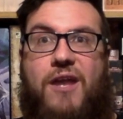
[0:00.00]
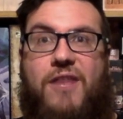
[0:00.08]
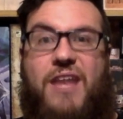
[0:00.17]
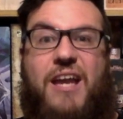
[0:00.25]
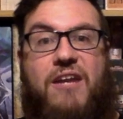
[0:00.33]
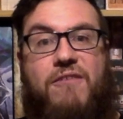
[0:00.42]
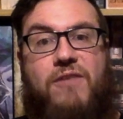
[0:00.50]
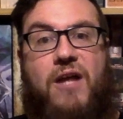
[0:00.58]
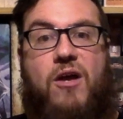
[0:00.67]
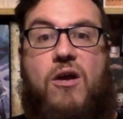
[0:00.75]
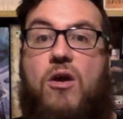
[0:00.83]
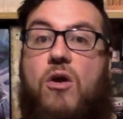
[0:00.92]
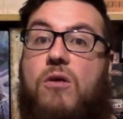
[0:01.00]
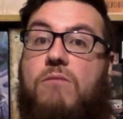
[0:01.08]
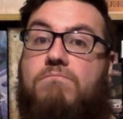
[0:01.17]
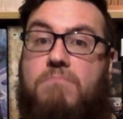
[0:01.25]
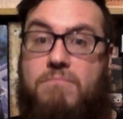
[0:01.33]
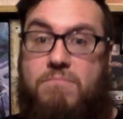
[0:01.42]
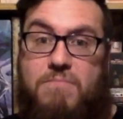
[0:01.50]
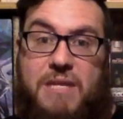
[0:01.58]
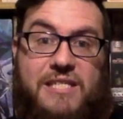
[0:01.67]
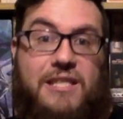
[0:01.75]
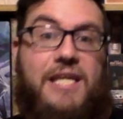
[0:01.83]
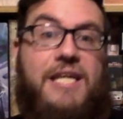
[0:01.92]
that kind of like
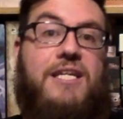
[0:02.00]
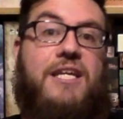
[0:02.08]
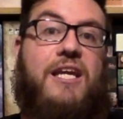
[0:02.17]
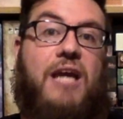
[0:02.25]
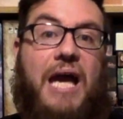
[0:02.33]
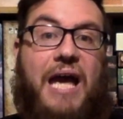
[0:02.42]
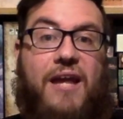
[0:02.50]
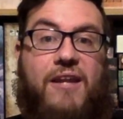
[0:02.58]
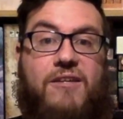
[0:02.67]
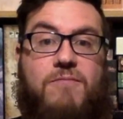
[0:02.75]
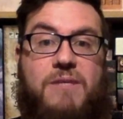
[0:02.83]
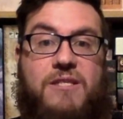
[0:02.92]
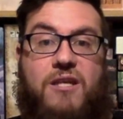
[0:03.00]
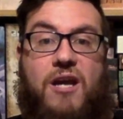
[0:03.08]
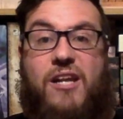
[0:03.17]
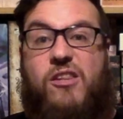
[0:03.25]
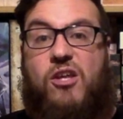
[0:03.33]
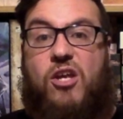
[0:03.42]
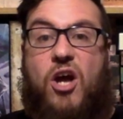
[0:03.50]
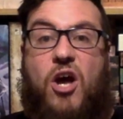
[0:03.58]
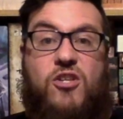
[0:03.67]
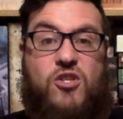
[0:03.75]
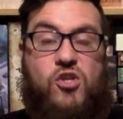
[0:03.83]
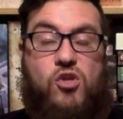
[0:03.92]
misleading and misguiding the
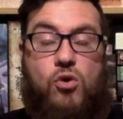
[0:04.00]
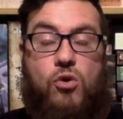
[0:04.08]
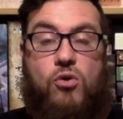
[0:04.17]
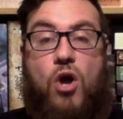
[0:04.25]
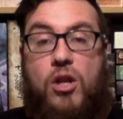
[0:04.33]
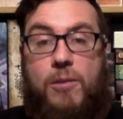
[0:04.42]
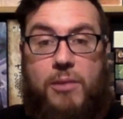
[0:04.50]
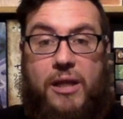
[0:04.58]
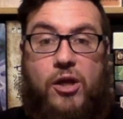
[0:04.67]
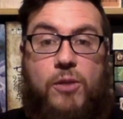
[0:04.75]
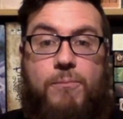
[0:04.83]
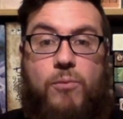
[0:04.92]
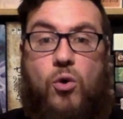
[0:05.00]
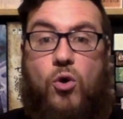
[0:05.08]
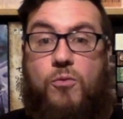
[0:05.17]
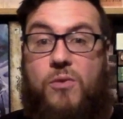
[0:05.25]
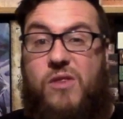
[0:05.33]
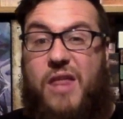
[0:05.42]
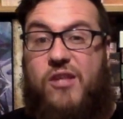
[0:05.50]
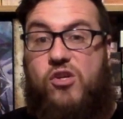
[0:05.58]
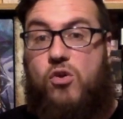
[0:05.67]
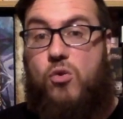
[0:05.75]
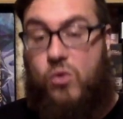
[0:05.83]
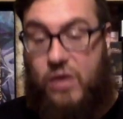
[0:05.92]
cards that you're not only playing on the board, but then
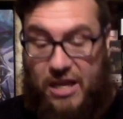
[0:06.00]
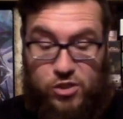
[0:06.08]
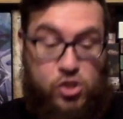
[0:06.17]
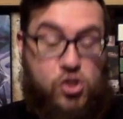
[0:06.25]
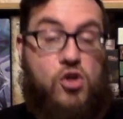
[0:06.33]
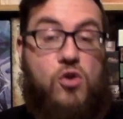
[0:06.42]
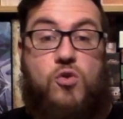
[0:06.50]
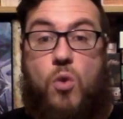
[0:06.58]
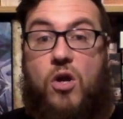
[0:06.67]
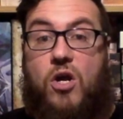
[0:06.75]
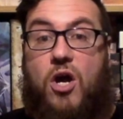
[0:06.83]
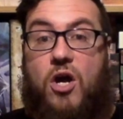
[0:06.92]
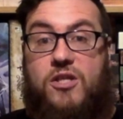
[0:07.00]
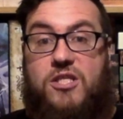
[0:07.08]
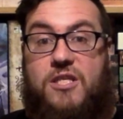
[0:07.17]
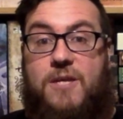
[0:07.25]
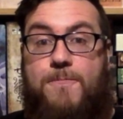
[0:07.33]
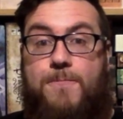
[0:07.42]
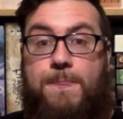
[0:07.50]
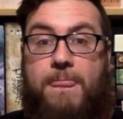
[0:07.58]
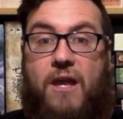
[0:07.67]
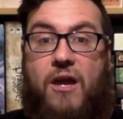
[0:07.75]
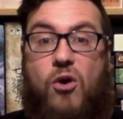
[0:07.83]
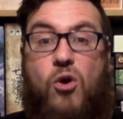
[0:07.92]
you get to choose what cards,
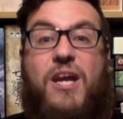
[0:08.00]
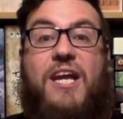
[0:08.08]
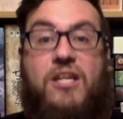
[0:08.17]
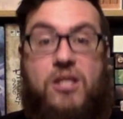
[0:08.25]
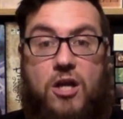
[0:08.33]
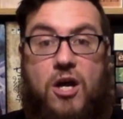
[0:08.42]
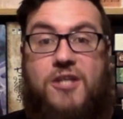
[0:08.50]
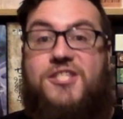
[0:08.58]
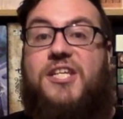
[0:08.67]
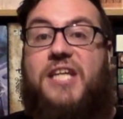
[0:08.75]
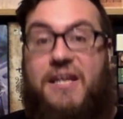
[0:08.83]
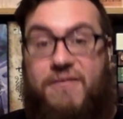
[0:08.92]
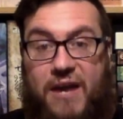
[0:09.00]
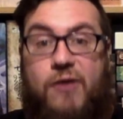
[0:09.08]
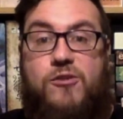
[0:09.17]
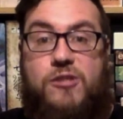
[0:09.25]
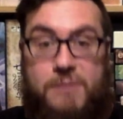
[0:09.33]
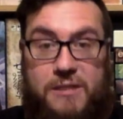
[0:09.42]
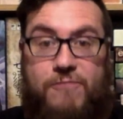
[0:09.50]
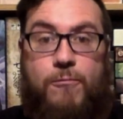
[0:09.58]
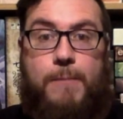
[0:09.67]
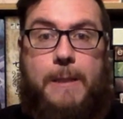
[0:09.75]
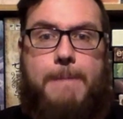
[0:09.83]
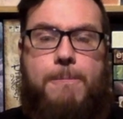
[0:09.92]
hint cards to give out to
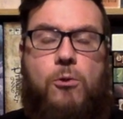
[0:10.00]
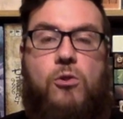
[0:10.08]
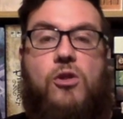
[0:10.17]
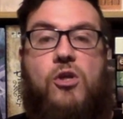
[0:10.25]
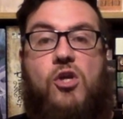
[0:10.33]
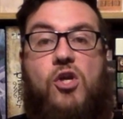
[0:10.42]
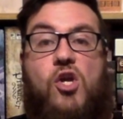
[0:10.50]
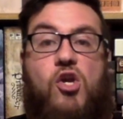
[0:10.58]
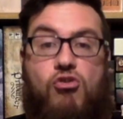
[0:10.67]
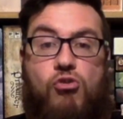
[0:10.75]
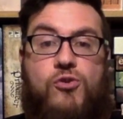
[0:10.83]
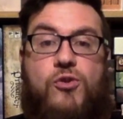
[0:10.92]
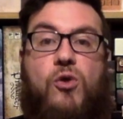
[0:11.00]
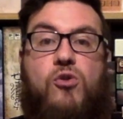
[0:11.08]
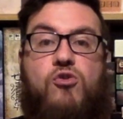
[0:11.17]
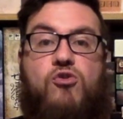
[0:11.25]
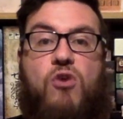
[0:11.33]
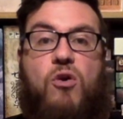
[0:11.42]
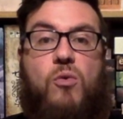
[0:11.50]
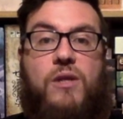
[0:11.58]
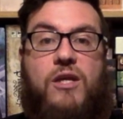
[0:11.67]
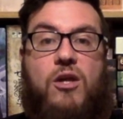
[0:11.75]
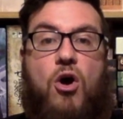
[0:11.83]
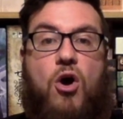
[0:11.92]
different people. You're also
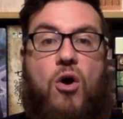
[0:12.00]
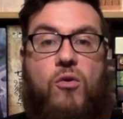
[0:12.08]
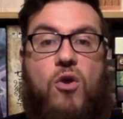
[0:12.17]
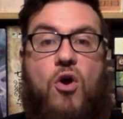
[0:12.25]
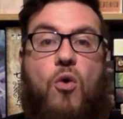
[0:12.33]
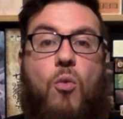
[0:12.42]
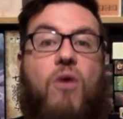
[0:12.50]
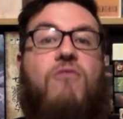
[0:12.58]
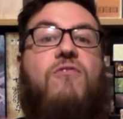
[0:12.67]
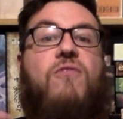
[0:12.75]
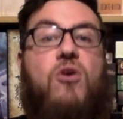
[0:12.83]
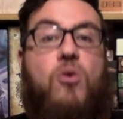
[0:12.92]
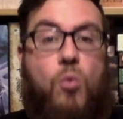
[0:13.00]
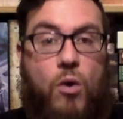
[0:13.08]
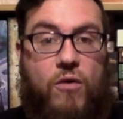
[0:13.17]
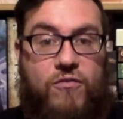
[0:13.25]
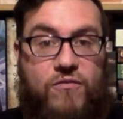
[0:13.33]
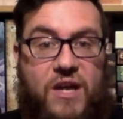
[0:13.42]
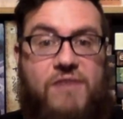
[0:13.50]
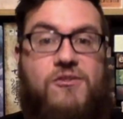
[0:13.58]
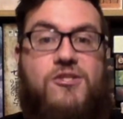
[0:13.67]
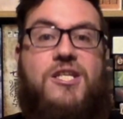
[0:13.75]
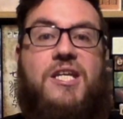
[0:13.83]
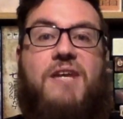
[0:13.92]
controlling on what
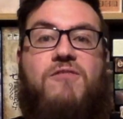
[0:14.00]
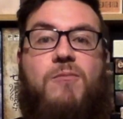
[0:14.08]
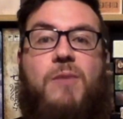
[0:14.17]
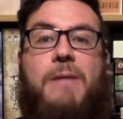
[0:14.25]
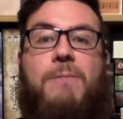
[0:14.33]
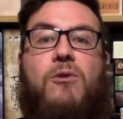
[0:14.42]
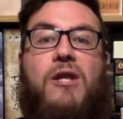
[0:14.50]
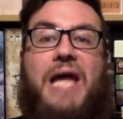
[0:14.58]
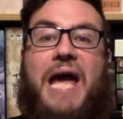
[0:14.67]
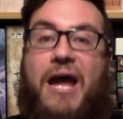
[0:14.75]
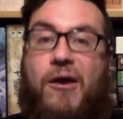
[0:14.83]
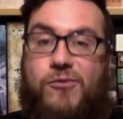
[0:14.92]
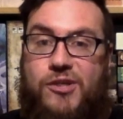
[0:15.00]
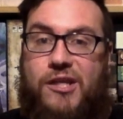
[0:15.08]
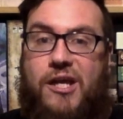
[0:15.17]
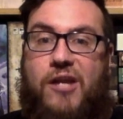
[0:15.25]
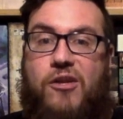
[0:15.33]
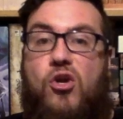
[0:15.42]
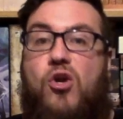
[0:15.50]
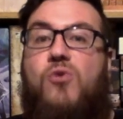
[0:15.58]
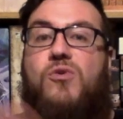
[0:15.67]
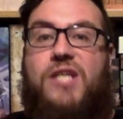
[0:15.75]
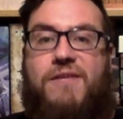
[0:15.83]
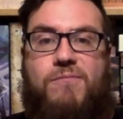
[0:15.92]
favours to give to people and how to and who
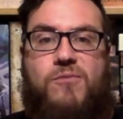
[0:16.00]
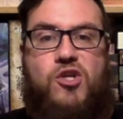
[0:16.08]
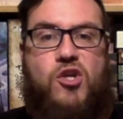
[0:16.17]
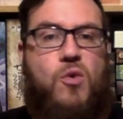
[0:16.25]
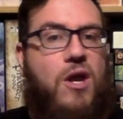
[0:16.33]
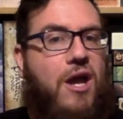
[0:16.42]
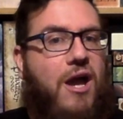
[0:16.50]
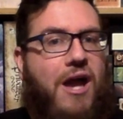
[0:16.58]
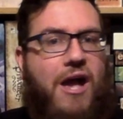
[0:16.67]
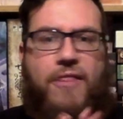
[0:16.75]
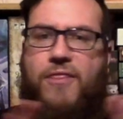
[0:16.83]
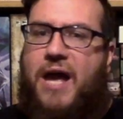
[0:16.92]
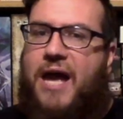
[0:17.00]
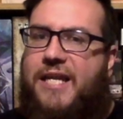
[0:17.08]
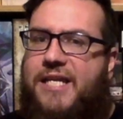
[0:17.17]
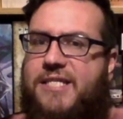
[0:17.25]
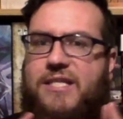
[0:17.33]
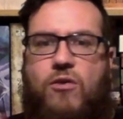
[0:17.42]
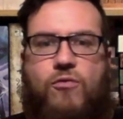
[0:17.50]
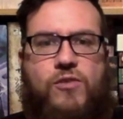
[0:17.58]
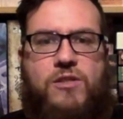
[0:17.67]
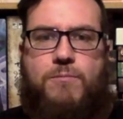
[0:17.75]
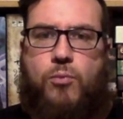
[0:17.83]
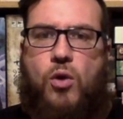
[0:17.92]
to give them to, and that in itself
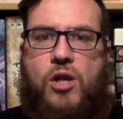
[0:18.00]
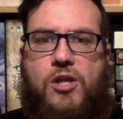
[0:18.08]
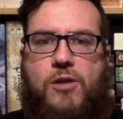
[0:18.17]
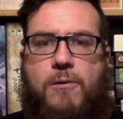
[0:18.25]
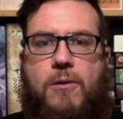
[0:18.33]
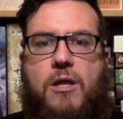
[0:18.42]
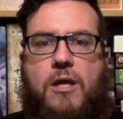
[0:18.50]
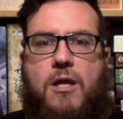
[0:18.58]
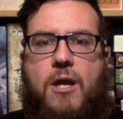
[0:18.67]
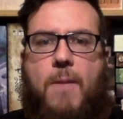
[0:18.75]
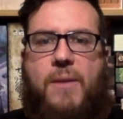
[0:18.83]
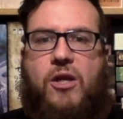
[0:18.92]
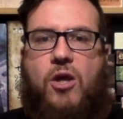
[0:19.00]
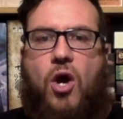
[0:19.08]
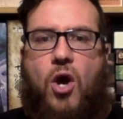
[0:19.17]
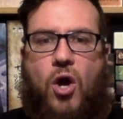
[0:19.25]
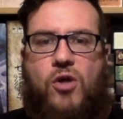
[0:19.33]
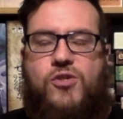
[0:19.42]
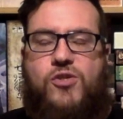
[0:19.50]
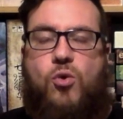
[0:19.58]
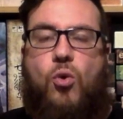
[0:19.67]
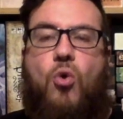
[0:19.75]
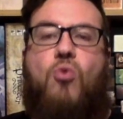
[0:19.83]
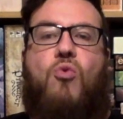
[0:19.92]
is brilliant. Because
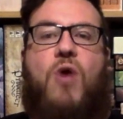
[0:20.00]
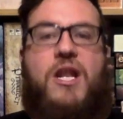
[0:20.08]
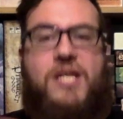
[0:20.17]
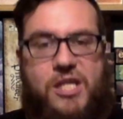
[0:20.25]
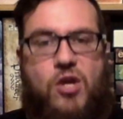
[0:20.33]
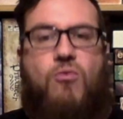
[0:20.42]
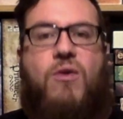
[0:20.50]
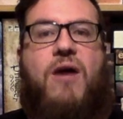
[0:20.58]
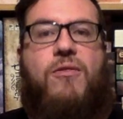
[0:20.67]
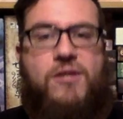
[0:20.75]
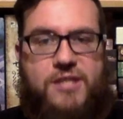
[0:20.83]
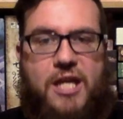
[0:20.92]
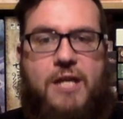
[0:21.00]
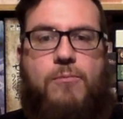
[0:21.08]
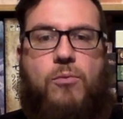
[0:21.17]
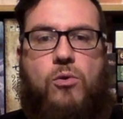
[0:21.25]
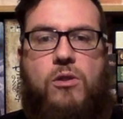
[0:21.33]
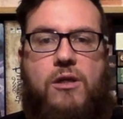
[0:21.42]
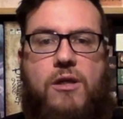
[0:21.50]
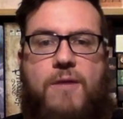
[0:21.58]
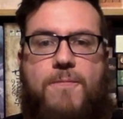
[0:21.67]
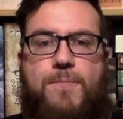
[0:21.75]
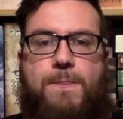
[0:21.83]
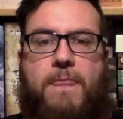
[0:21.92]
already around the table,
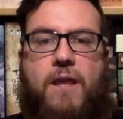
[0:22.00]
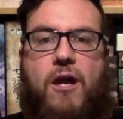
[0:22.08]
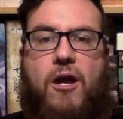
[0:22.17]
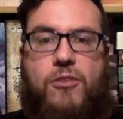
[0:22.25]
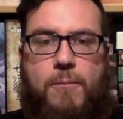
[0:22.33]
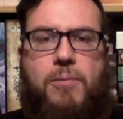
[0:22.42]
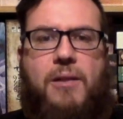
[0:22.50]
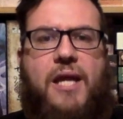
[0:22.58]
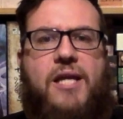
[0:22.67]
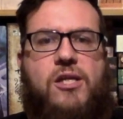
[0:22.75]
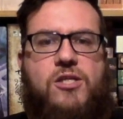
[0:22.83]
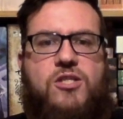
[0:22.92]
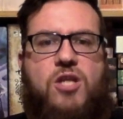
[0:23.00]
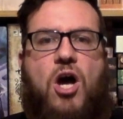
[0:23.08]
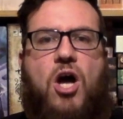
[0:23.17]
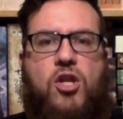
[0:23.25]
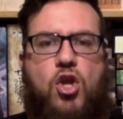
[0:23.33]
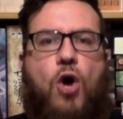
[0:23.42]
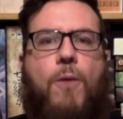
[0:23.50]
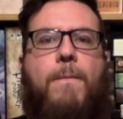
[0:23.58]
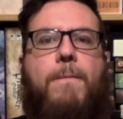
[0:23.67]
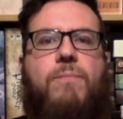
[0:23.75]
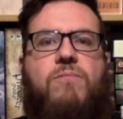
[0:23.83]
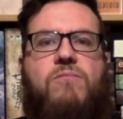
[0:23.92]
the players are not
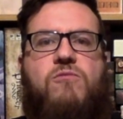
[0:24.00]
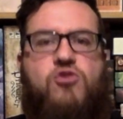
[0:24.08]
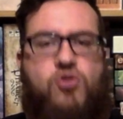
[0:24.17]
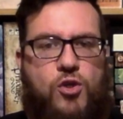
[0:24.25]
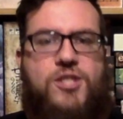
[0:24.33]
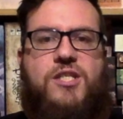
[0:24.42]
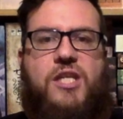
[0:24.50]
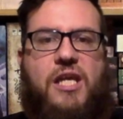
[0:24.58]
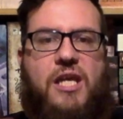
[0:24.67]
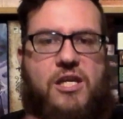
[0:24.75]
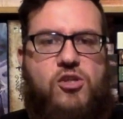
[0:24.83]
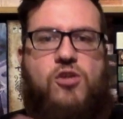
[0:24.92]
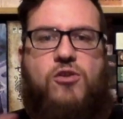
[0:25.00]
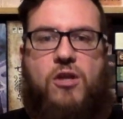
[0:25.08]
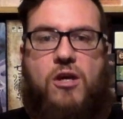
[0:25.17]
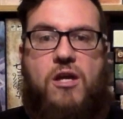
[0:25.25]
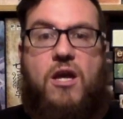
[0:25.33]
trusting each other.